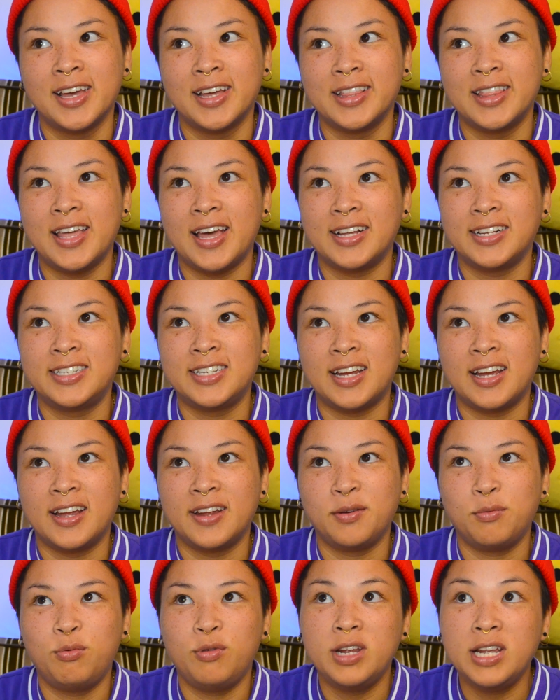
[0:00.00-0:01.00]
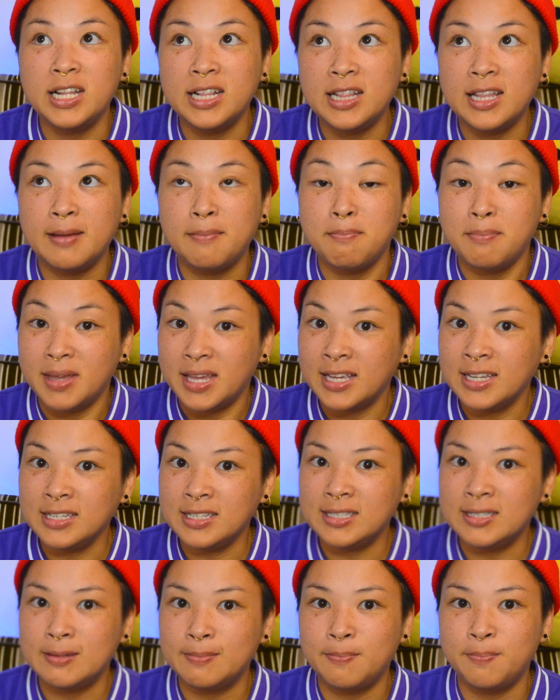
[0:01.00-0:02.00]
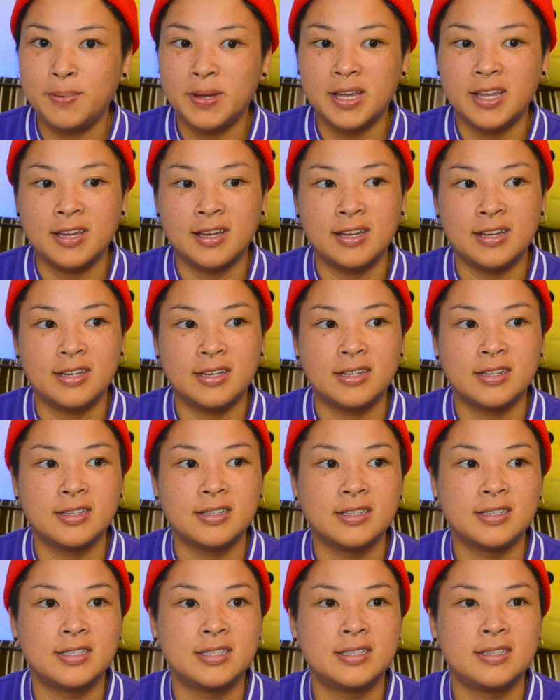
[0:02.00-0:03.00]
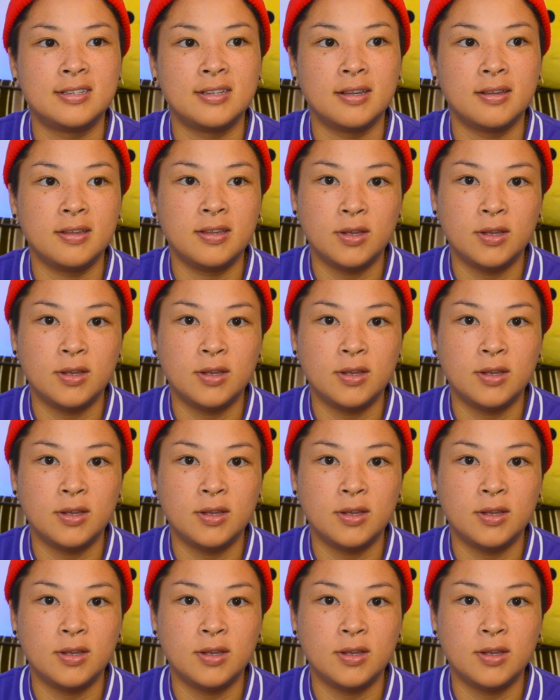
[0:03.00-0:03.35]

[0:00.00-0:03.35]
that I really miss because,